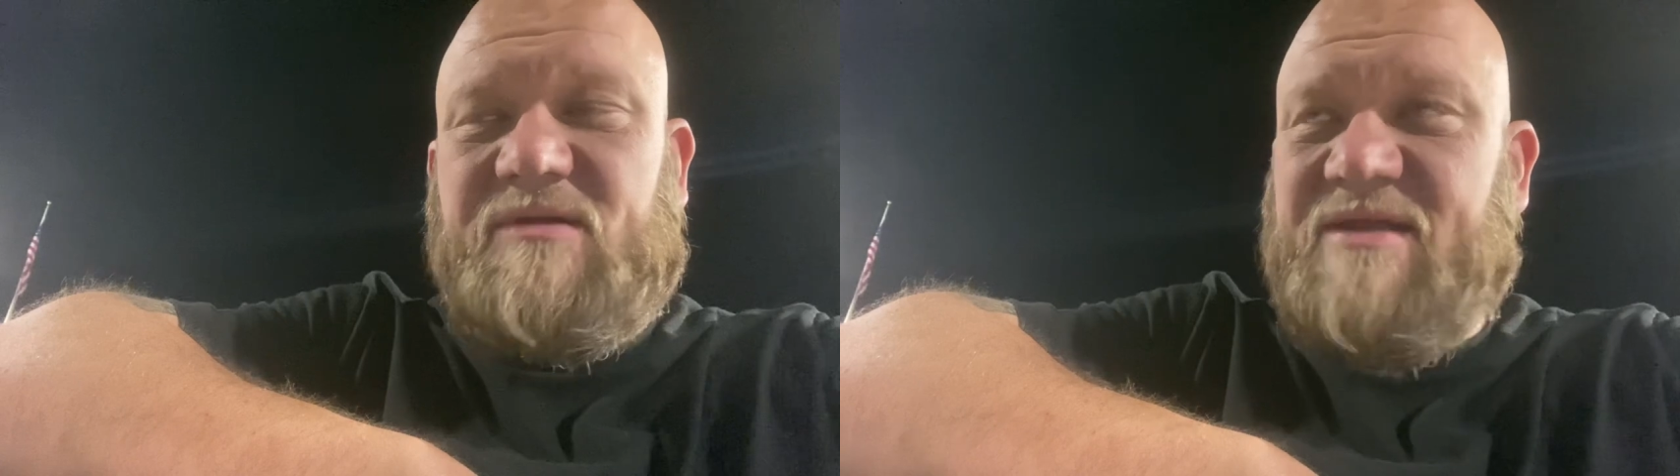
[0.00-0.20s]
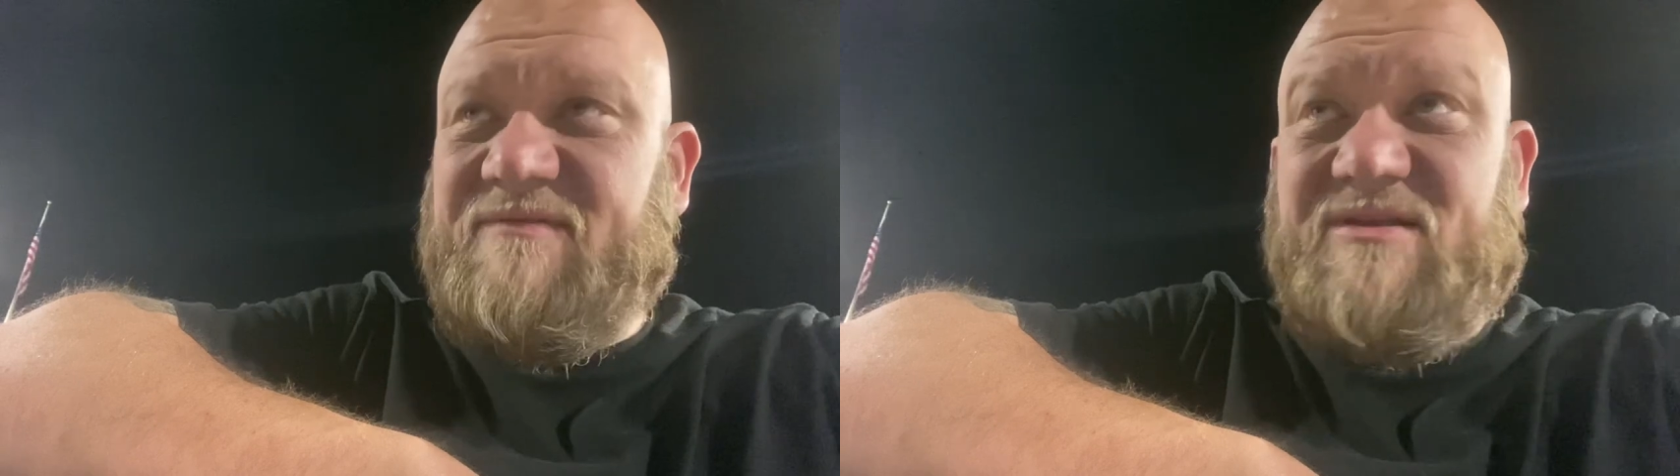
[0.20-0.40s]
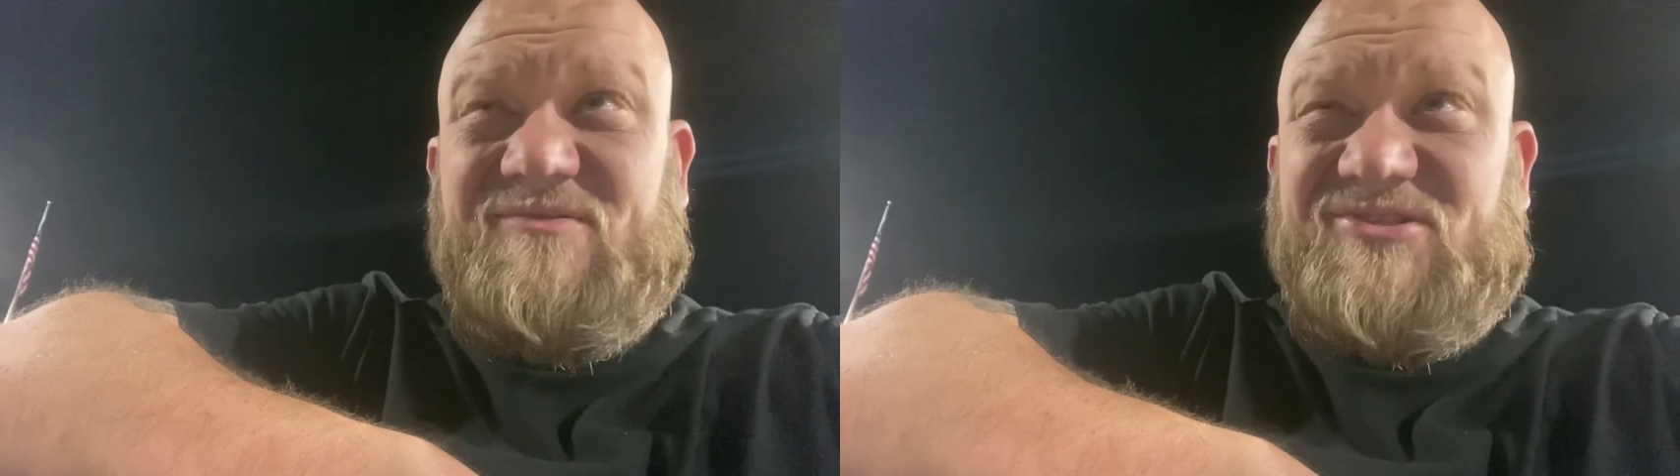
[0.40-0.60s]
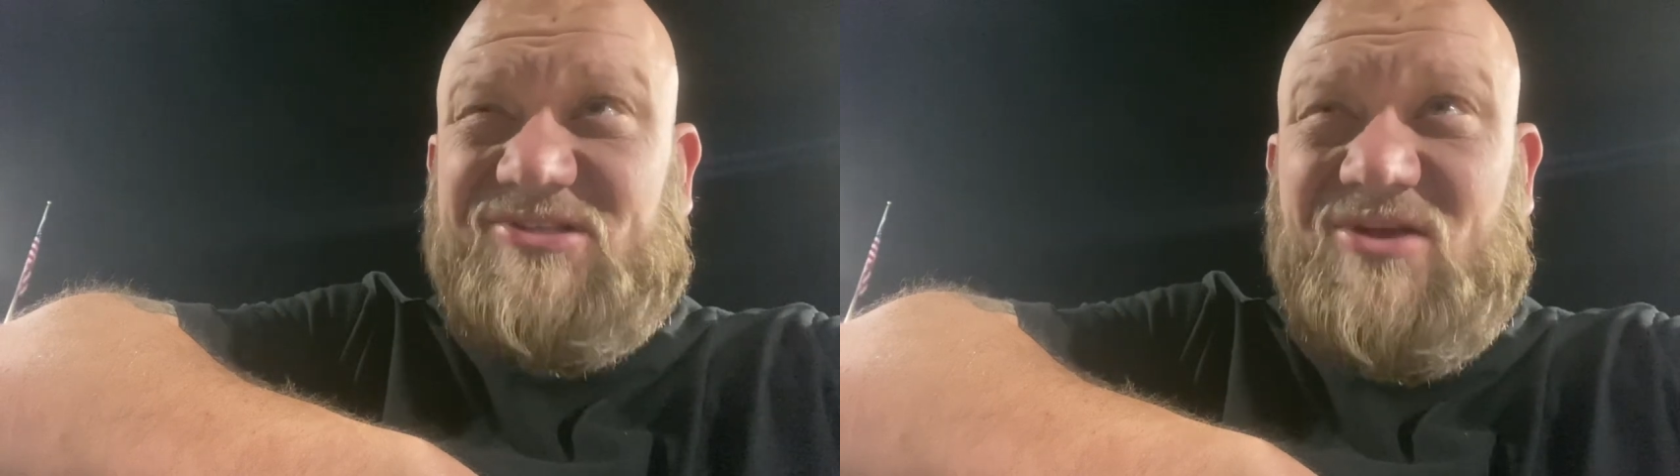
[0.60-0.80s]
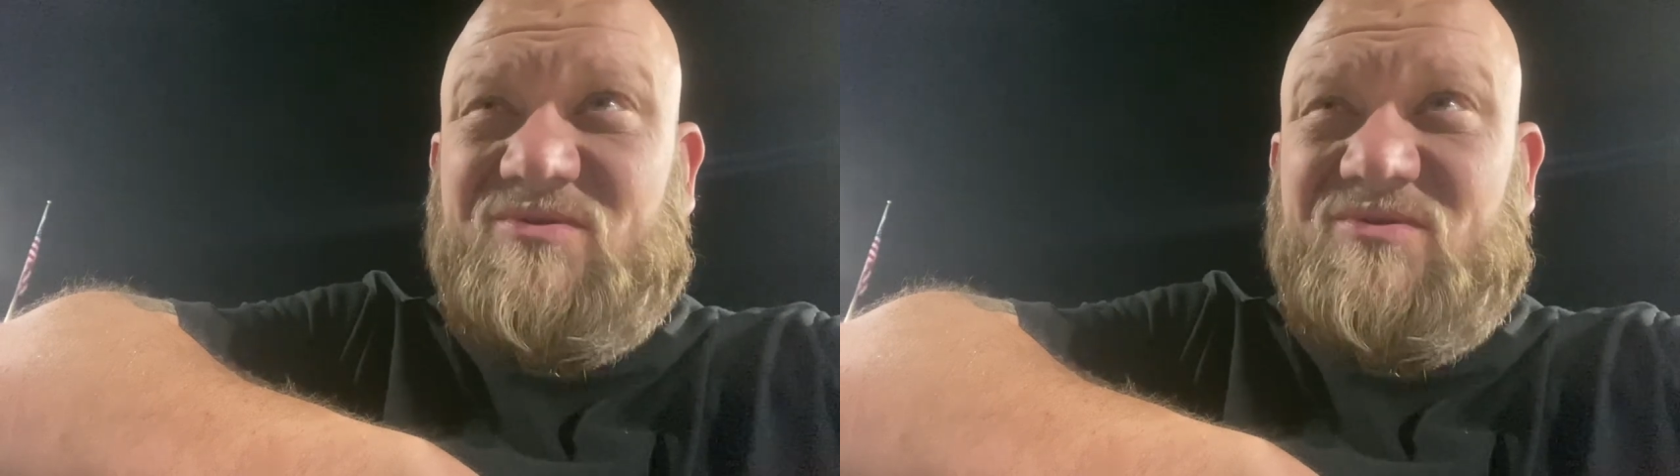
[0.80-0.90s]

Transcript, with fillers: even during the slow